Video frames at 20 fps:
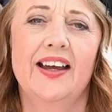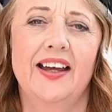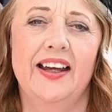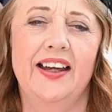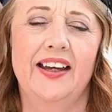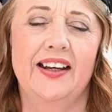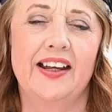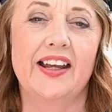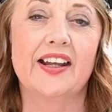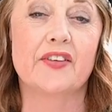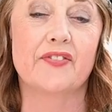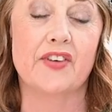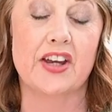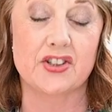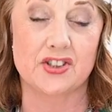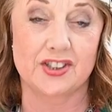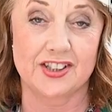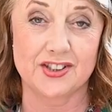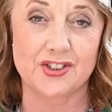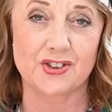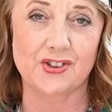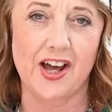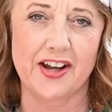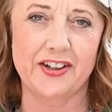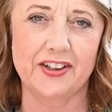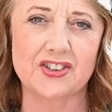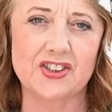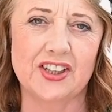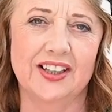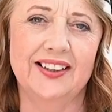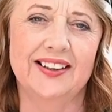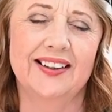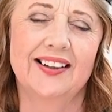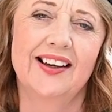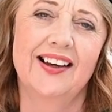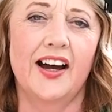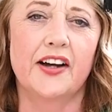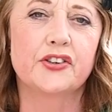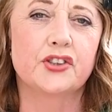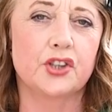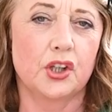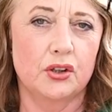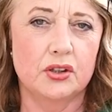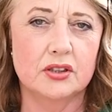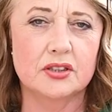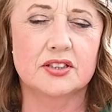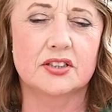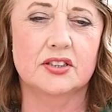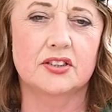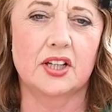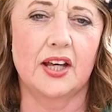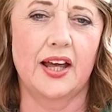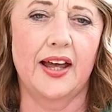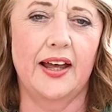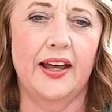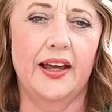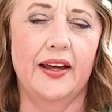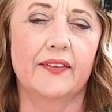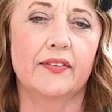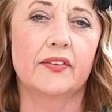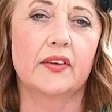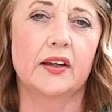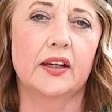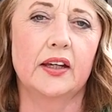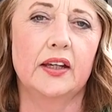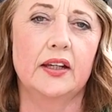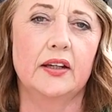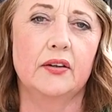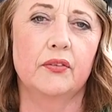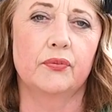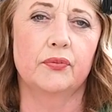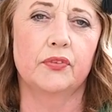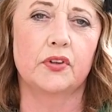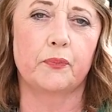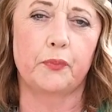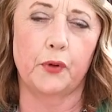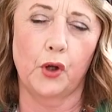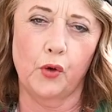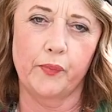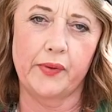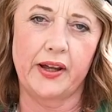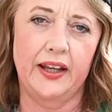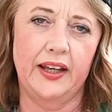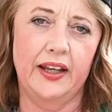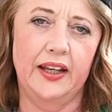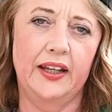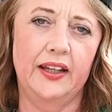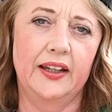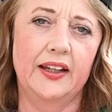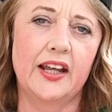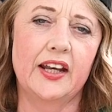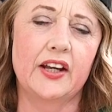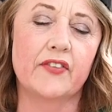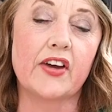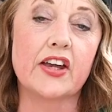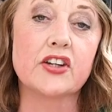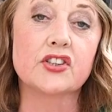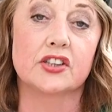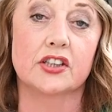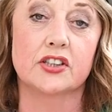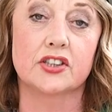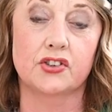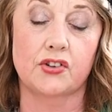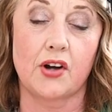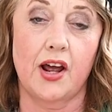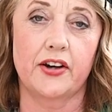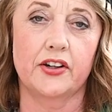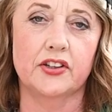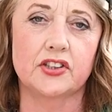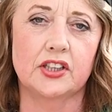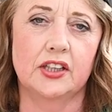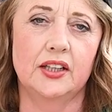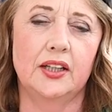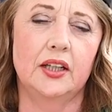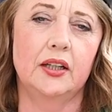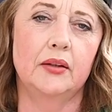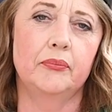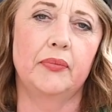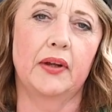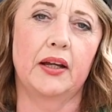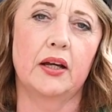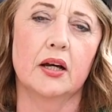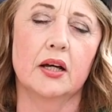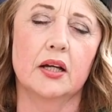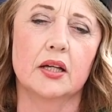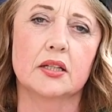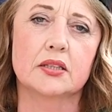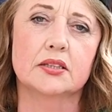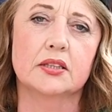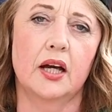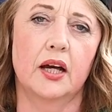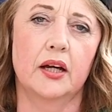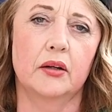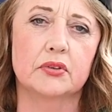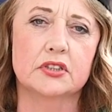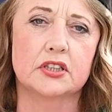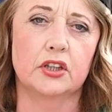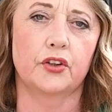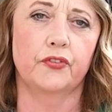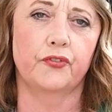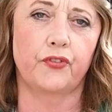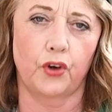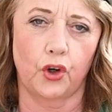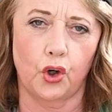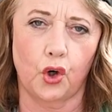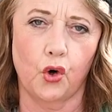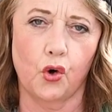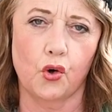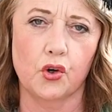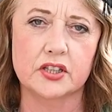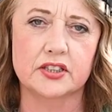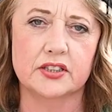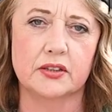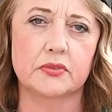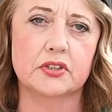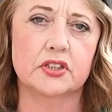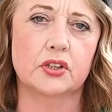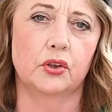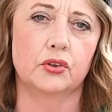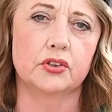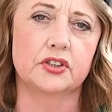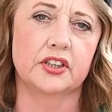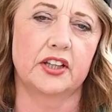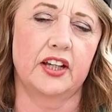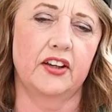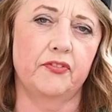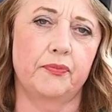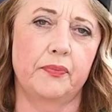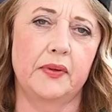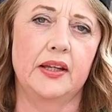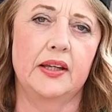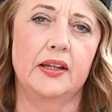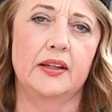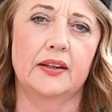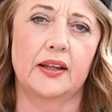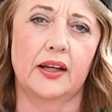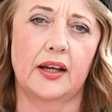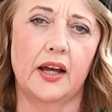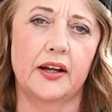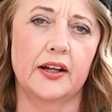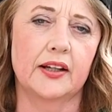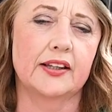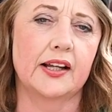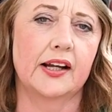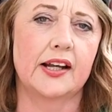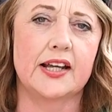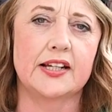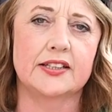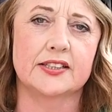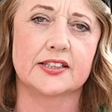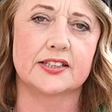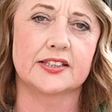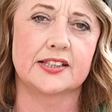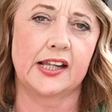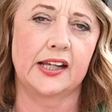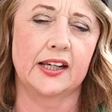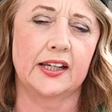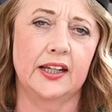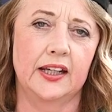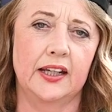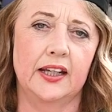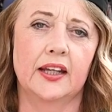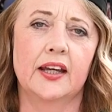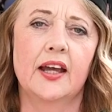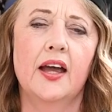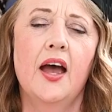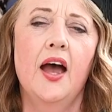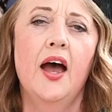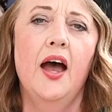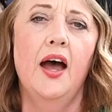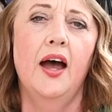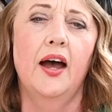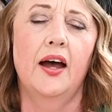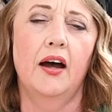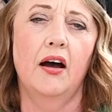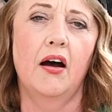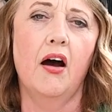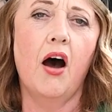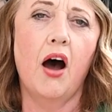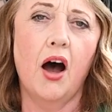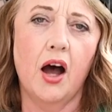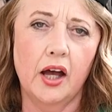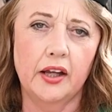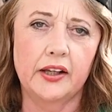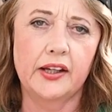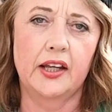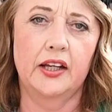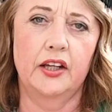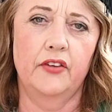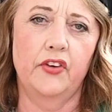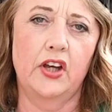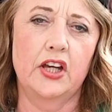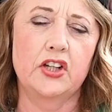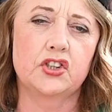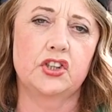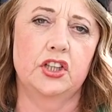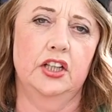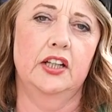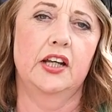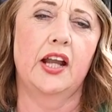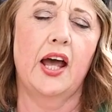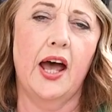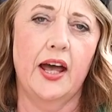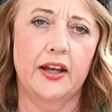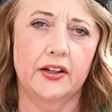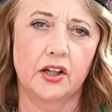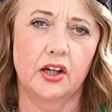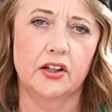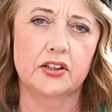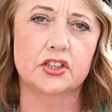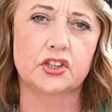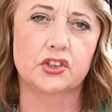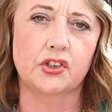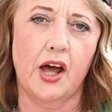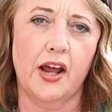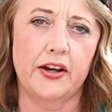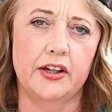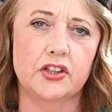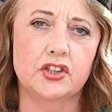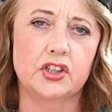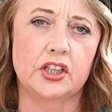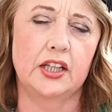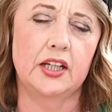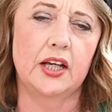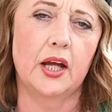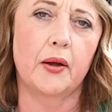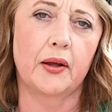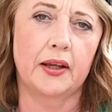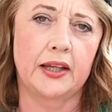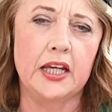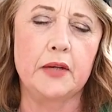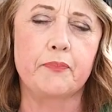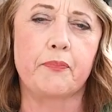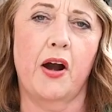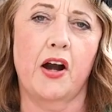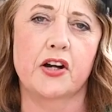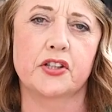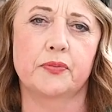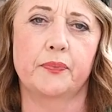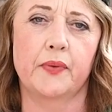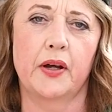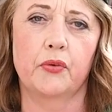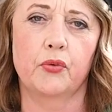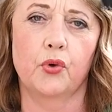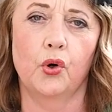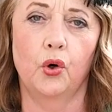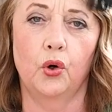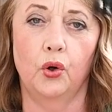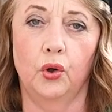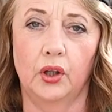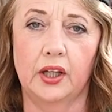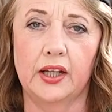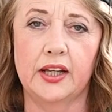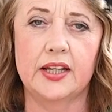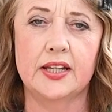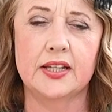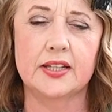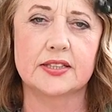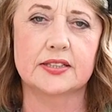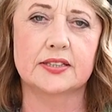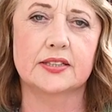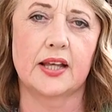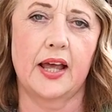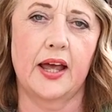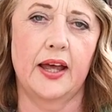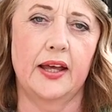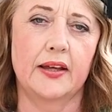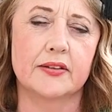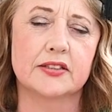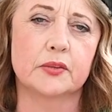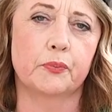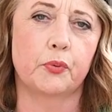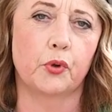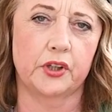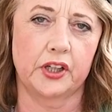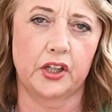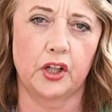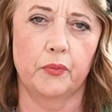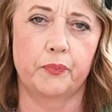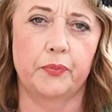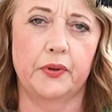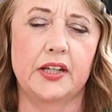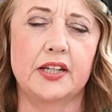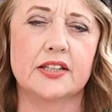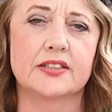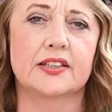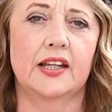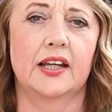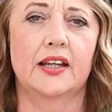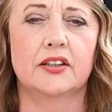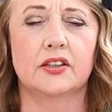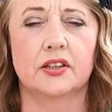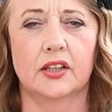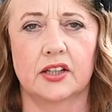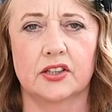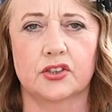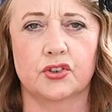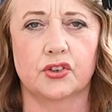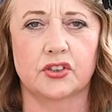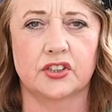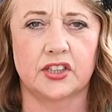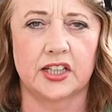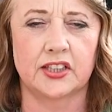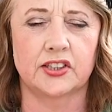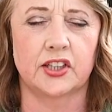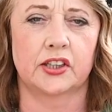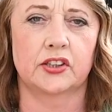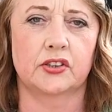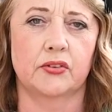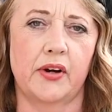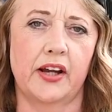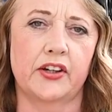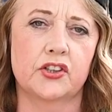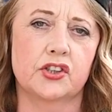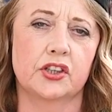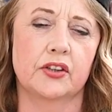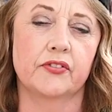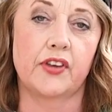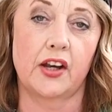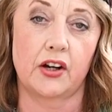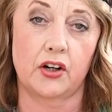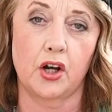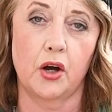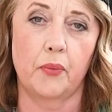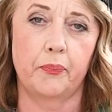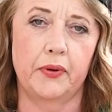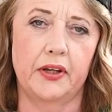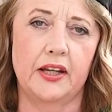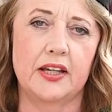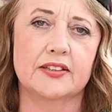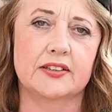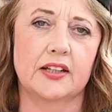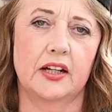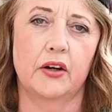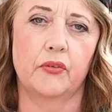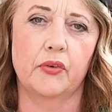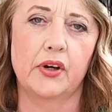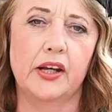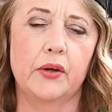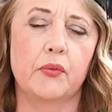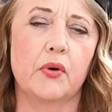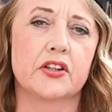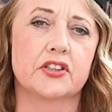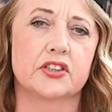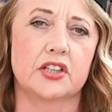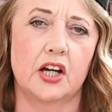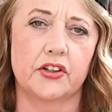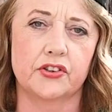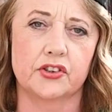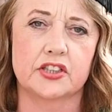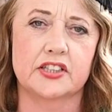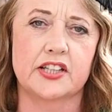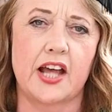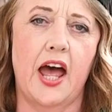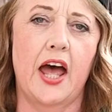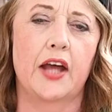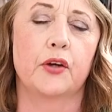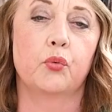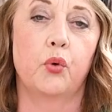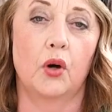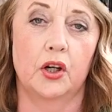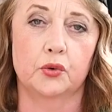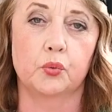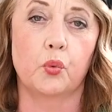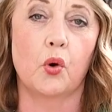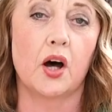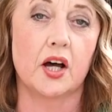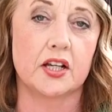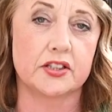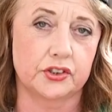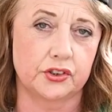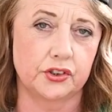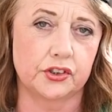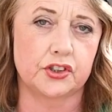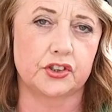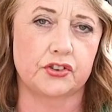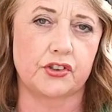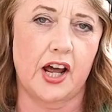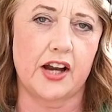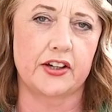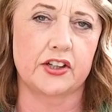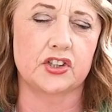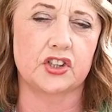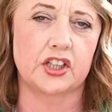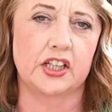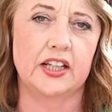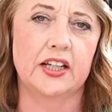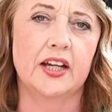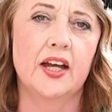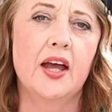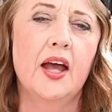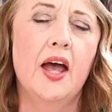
in Innovation and Strategy. I chose uh, the diploma in Innovation and Strategy because I was looking for a course that was going to give me the kind of the latest thinking uh, on innovation and on strategy. A key part of my role is uh, supporting companies in the strategic direction of their companies and I really want to understand what was good strategy